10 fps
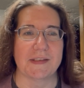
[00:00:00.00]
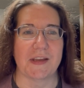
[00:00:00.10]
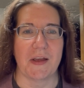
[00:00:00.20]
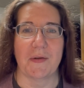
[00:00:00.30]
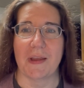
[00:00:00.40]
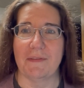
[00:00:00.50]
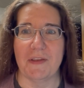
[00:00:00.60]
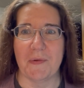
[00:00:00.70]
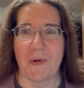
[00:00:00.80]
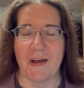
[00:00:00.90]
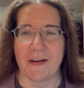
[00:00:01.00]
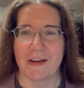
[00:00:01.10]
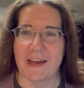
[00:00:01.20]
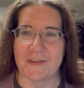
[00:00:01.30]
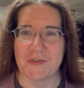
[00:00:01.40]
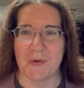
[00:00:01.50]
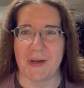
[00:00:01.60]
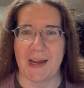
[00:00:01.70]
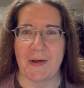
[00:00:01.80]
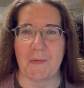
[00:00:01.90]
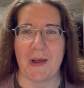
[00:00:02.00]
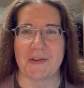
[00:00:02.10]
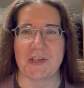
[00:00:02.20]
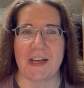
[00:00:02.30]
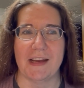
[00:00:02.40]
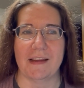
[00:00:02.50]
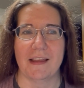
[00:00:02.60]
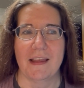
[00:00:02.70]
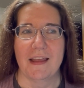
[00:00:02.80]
So if you are enjoying watching